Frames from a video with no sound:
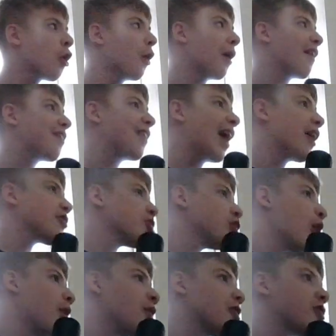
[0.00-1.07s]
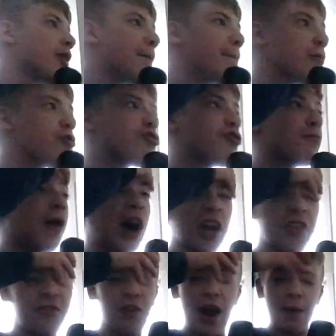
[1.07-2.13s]
Or $1,000 on a booster
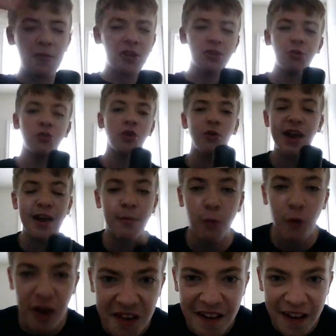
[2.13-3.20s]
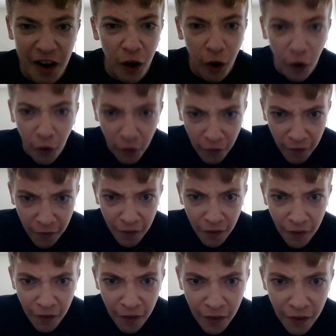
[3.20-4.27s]
box for absolute no damn reason at all?
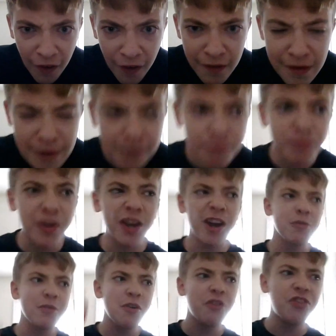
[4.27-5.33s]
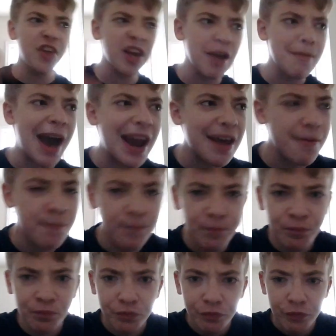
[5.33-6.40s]
Because when you think about it,
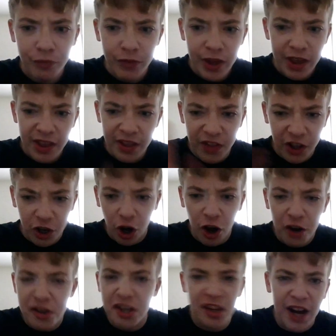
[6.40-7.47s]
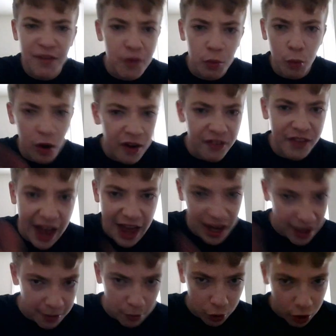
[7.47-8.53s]
the card's not even worth that
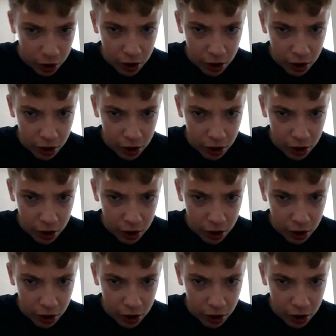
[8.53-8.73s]
anymore.